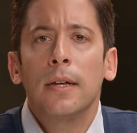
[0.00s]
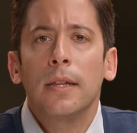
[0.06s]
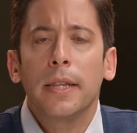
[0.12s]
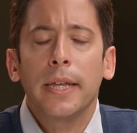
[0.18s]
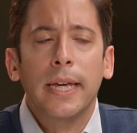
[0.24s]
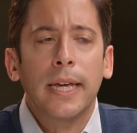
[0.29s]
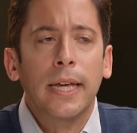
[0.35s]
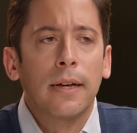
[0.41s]

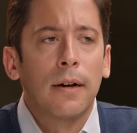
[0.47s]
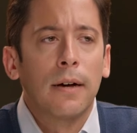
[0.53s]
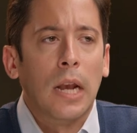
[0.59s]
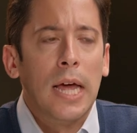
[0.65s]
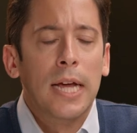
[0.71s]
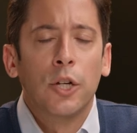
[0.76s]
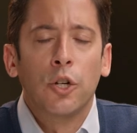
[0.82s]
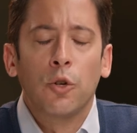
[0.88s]
the
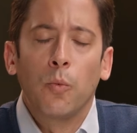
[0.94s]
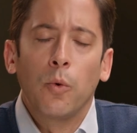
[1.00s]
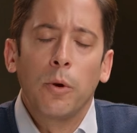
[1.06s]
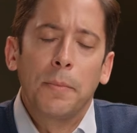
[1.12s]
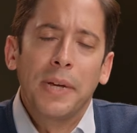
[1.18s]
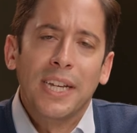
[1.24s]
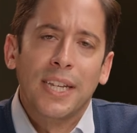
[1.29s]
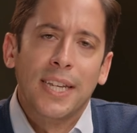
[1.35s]
alleged
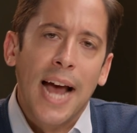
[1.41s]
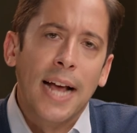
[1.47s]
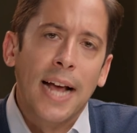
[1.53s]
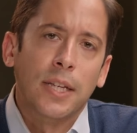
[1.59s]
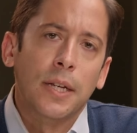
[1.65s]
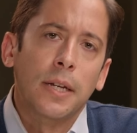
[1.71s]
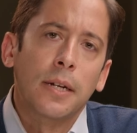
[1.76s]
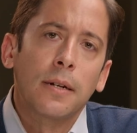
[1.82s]
would be
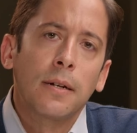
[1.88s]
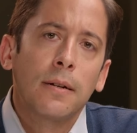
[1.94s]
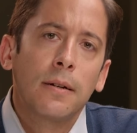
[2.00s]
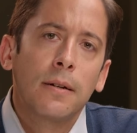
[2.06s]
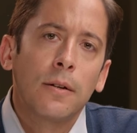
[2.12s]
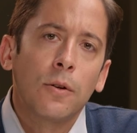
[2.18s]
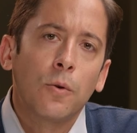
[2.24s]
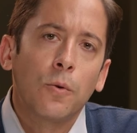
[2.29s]
assassin,
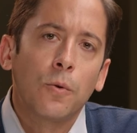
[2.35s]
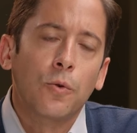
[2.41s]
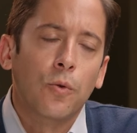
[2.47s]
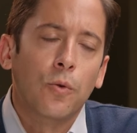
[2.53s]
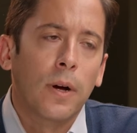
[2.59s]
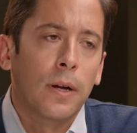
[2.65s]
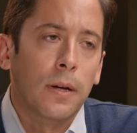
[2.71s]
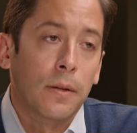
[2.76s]
who
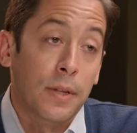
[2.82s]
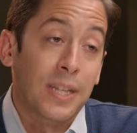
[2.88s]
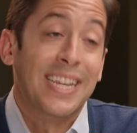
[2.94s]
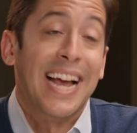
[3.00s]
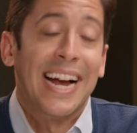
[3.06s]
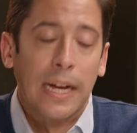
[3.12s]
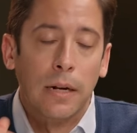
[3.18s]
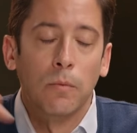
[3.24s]
uh, the
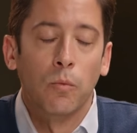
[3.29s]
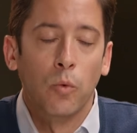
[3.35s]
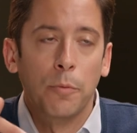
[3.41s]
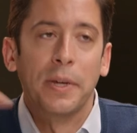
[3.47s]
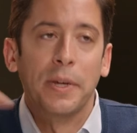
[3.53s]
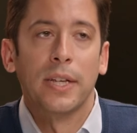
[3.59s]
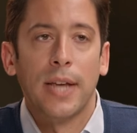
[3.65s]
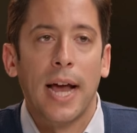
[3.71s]
second would
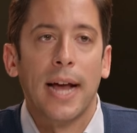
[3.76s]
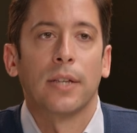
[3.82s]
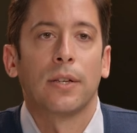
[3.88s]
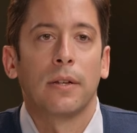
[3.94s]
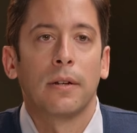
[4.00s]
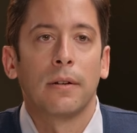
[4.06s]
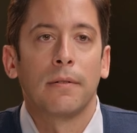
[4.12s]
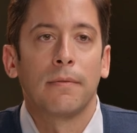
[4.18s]
be
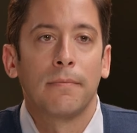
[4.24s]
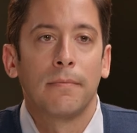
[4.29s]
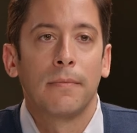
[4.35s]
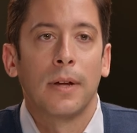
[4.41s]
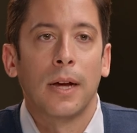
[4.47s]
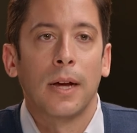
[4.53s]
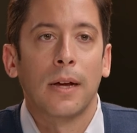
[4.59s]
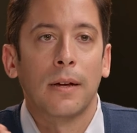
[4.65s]
assassin
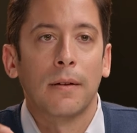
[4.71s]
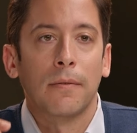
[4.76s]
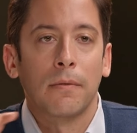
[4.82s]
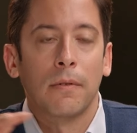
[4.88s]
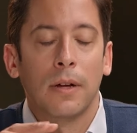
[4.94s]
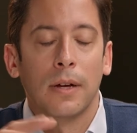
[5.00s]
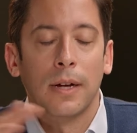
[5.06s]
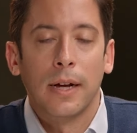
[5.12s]
uh,
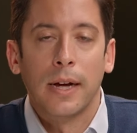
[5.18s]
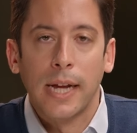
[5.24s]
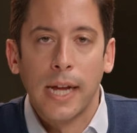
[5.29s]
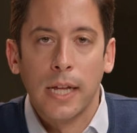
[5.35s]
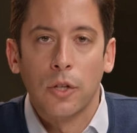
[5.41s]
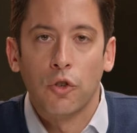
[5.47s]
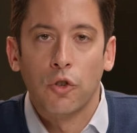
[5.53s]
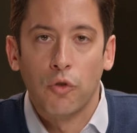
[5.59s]

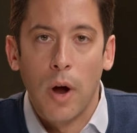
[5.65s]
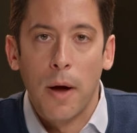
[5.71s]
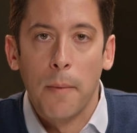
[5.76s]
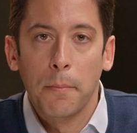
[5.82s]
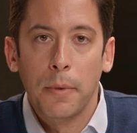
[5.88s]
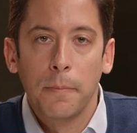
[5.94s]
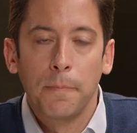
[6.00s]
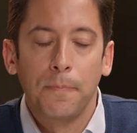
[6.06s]
against
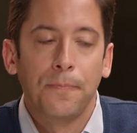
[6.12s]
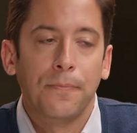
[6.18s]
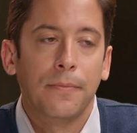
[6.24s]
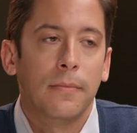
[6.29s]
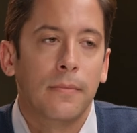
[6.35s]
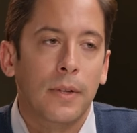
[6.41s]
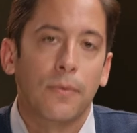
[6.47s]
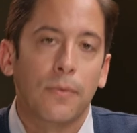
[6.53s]
Trump.
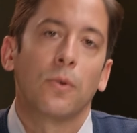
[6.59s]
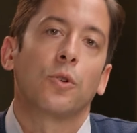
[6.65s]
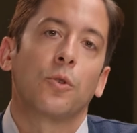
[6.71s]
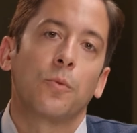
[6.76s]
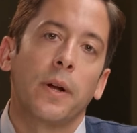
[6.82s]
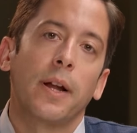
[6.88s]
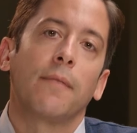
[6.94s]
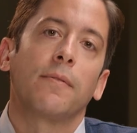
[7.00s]
The
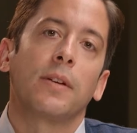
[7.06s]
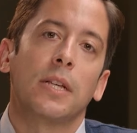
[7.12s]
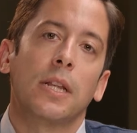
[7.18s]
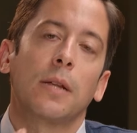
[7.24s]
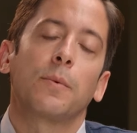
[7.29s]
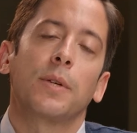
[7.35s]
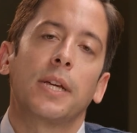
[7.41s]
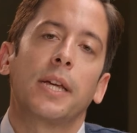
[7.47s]
first one
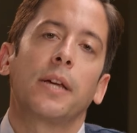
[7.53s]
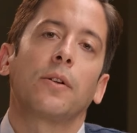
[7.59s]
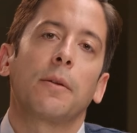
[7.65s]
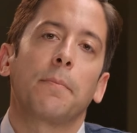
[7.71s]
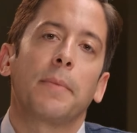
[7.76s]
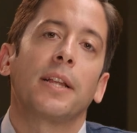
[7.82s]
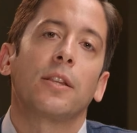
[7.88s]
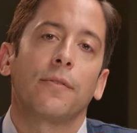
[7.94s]
obviously was killed
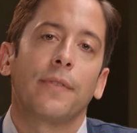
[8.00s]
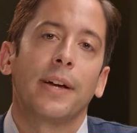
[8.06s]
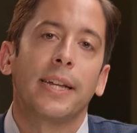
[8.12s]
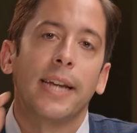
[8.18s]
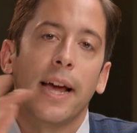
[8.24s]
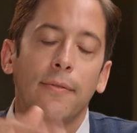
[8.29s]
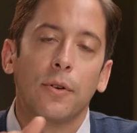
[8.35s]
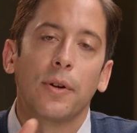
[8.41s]
in
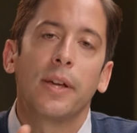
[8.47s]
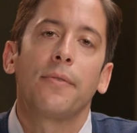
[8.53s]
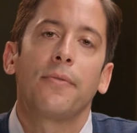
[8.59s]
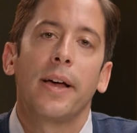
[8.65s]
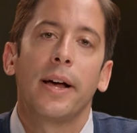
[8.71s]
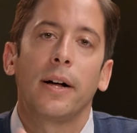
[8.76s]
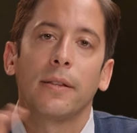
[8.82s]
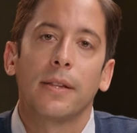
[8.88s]
Pennsylvania after he
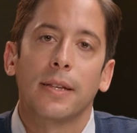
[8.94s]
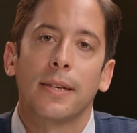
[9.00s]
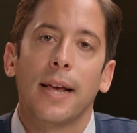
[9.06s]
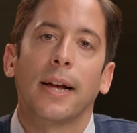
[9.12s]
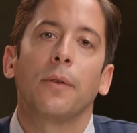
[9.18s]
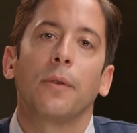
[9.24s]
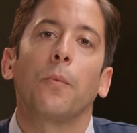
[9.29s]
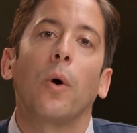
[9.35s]
failed. The
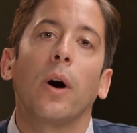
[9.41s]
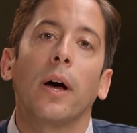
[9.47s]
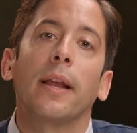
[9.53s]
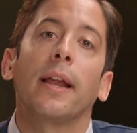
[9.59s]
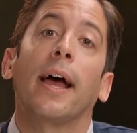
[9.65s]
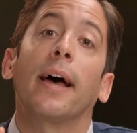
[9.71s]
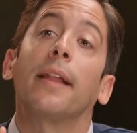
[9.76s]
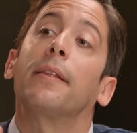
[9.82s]
second
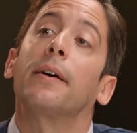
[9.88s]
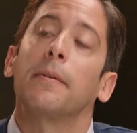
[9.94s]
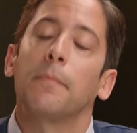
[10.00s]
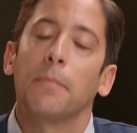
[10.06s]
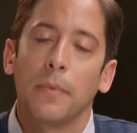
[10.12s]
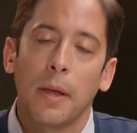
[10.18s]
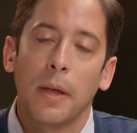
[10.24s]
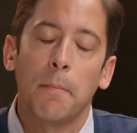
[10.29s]
one had
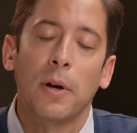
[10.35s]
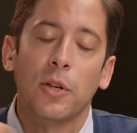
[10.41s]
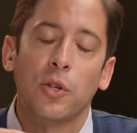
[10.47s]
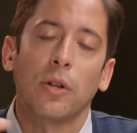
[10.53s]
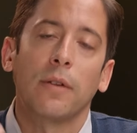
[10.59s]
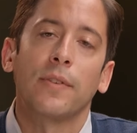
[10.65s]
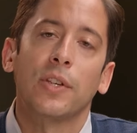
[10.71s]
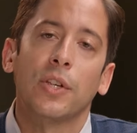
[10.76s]
the, the
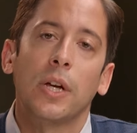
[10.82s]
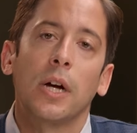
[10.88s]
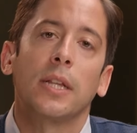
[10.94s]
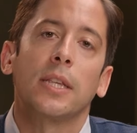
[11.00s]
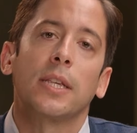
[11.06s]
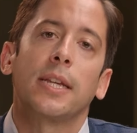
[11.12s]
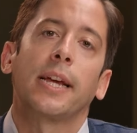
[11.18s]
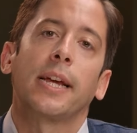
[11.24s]
muzzle of his
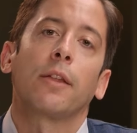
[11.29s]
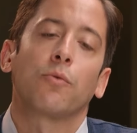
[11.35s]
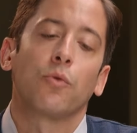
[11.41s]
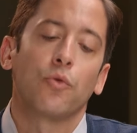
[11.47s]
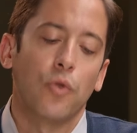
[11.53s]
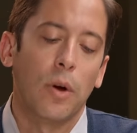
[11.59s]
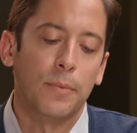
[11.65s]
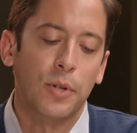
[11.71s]
gun sticking
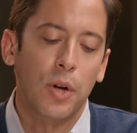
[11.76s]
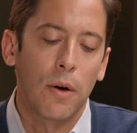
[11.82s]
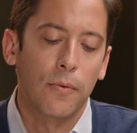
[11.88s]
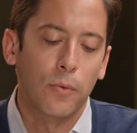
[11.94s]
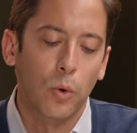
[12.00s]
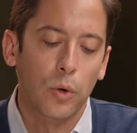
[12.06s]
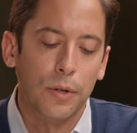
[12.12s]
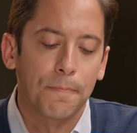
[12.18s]
through Trump's
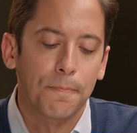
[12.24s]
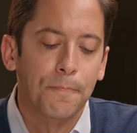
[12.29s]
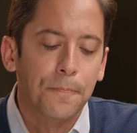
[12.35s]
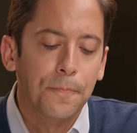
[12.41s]
golf course.